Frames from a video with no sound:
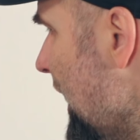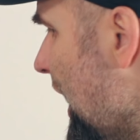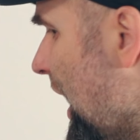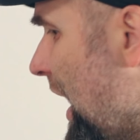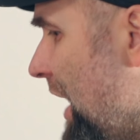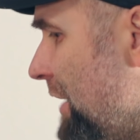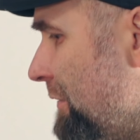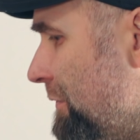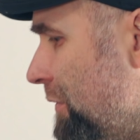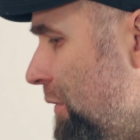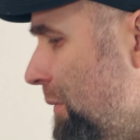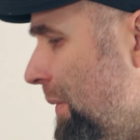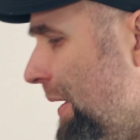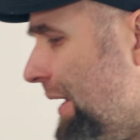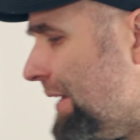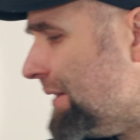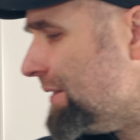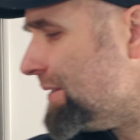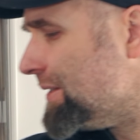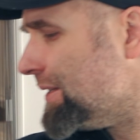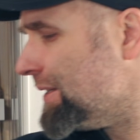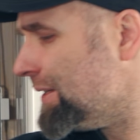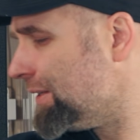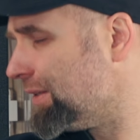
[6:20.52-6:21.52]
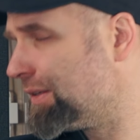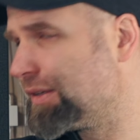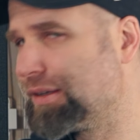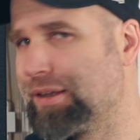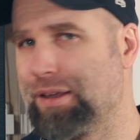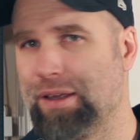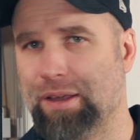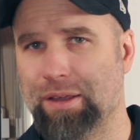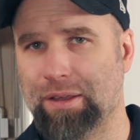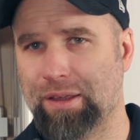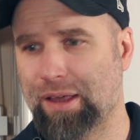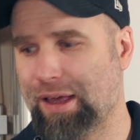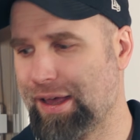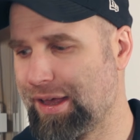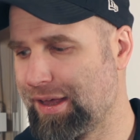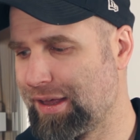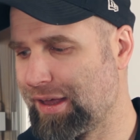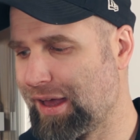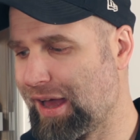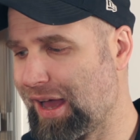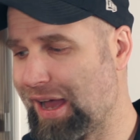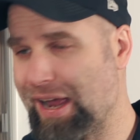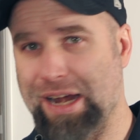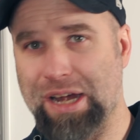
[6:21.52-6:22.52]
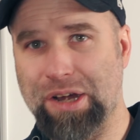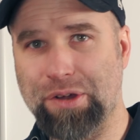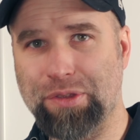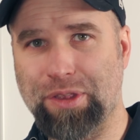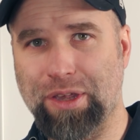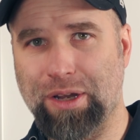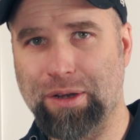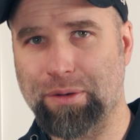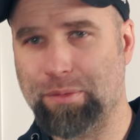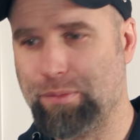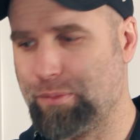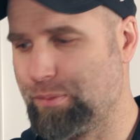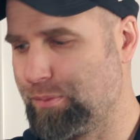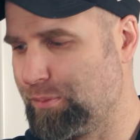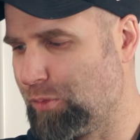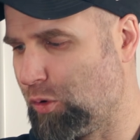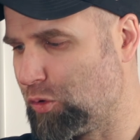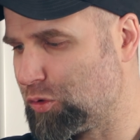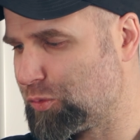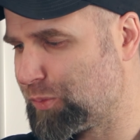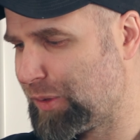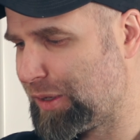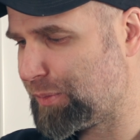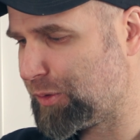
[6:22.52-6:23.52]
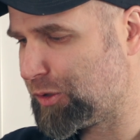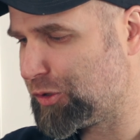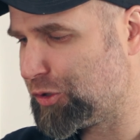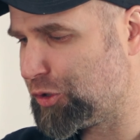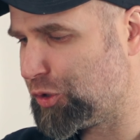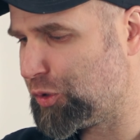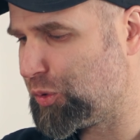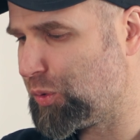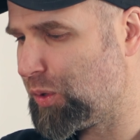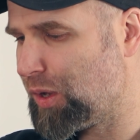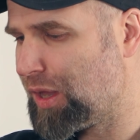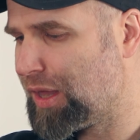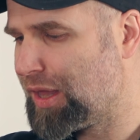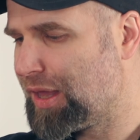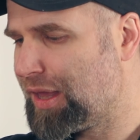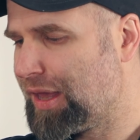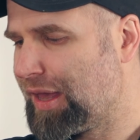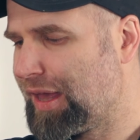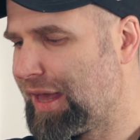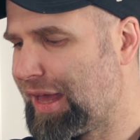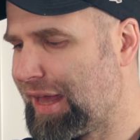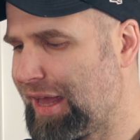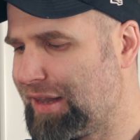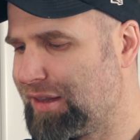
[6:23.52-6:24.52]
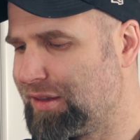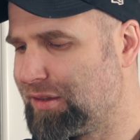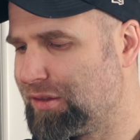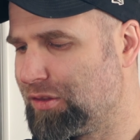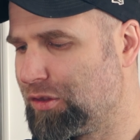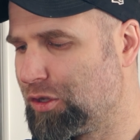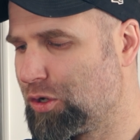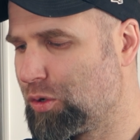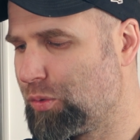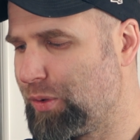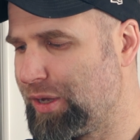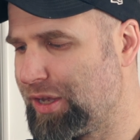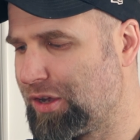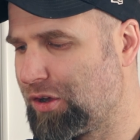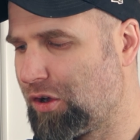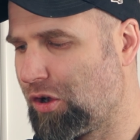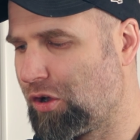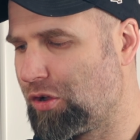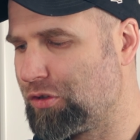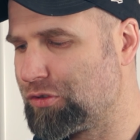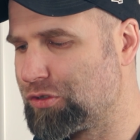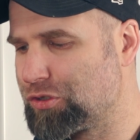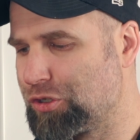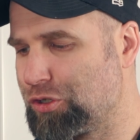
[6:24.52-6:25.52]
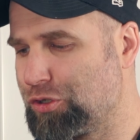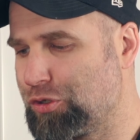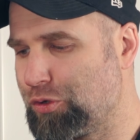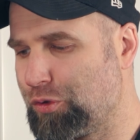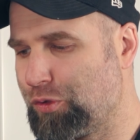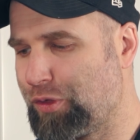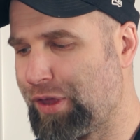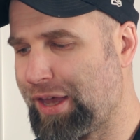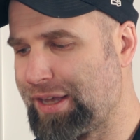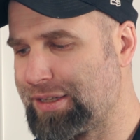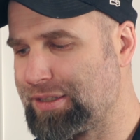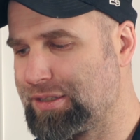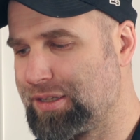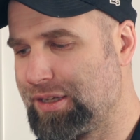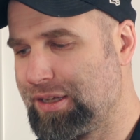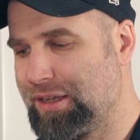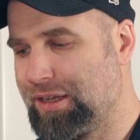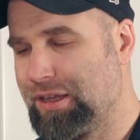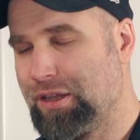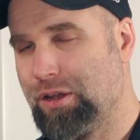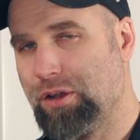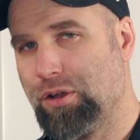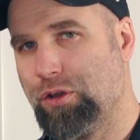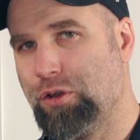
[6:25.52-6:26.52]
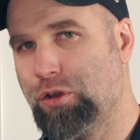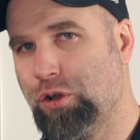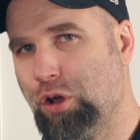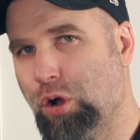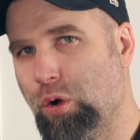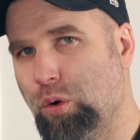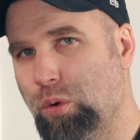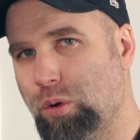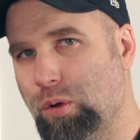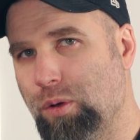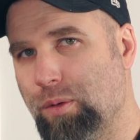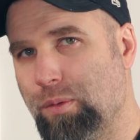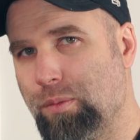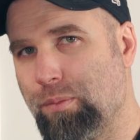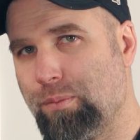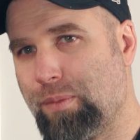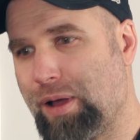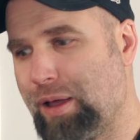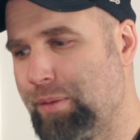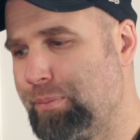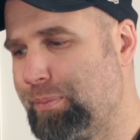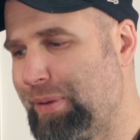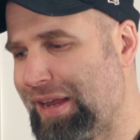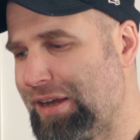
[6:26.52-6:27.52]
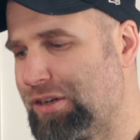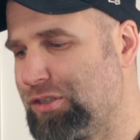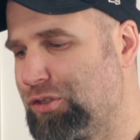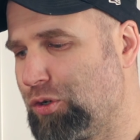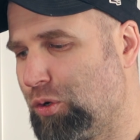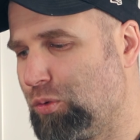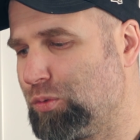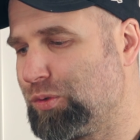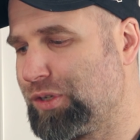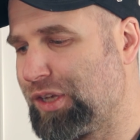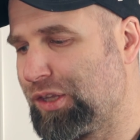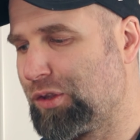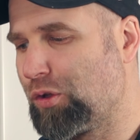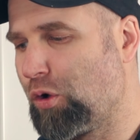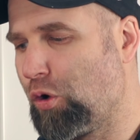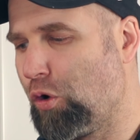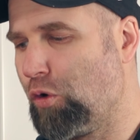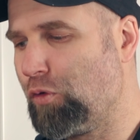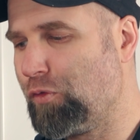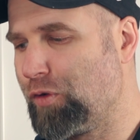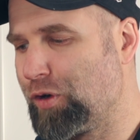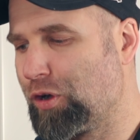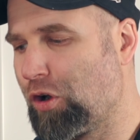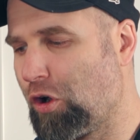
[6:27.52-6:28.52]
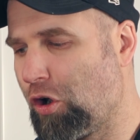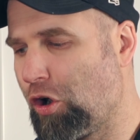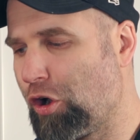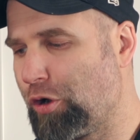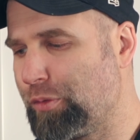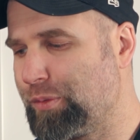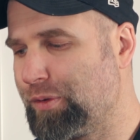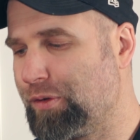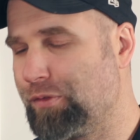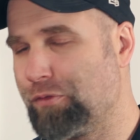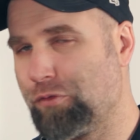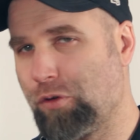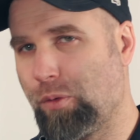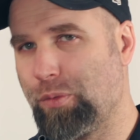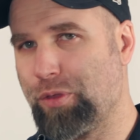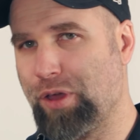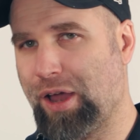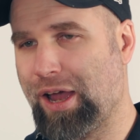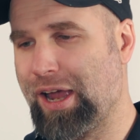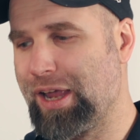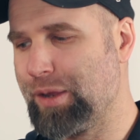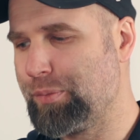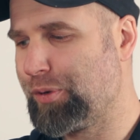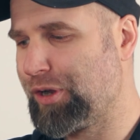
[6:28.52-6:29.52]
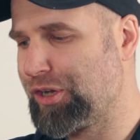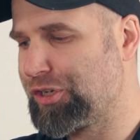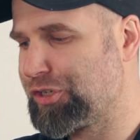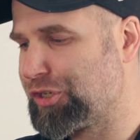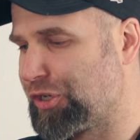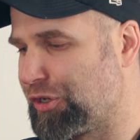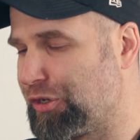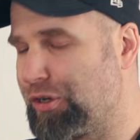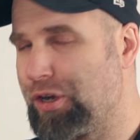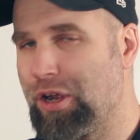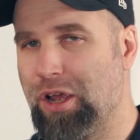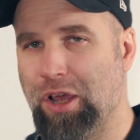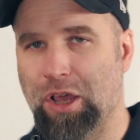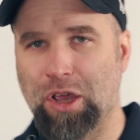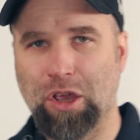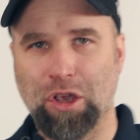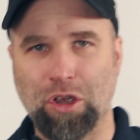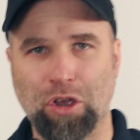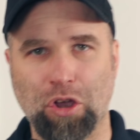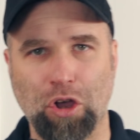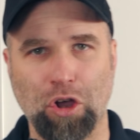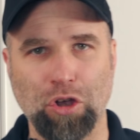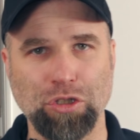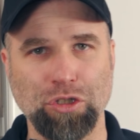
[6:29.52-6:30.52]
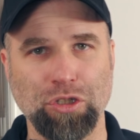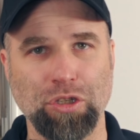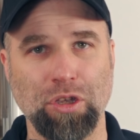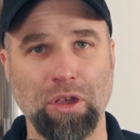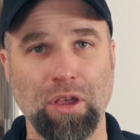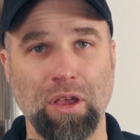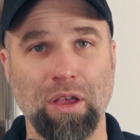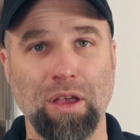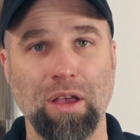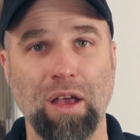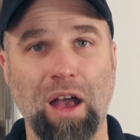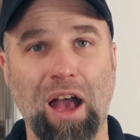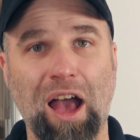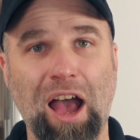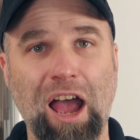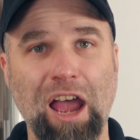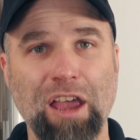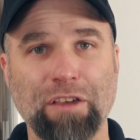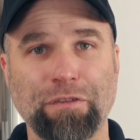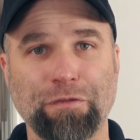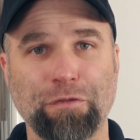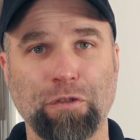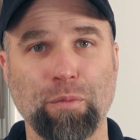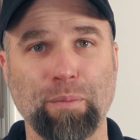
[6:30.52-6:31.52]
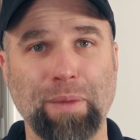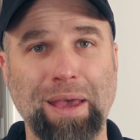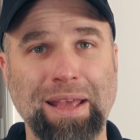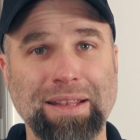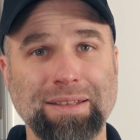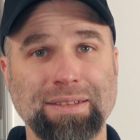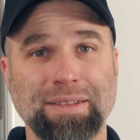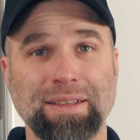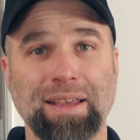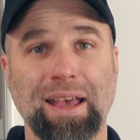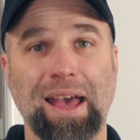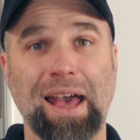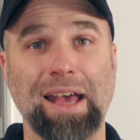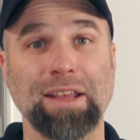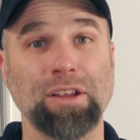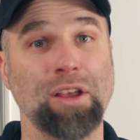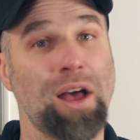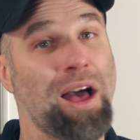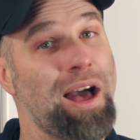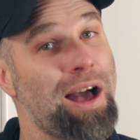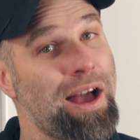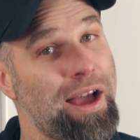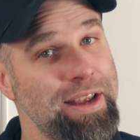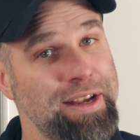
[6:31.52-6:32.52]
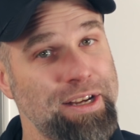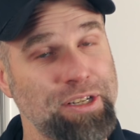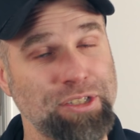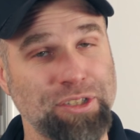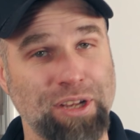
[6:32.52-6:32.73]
I ferment higher than most people do, and the quick answer to that, no, my beer don't get overcarbed from the high pressure, because I ferment at a higher